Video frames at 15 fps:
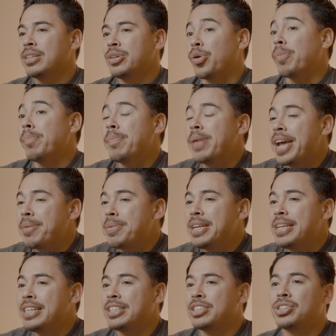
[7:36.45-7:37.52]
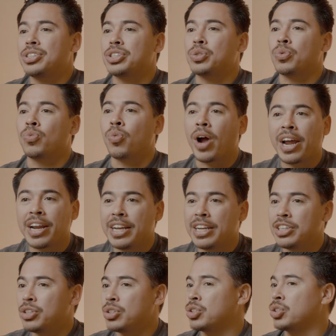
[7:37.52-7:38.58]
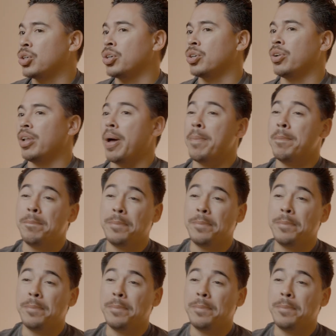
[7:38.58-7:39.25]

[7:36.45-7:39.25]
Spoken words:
Or maybe it's just writing in your journal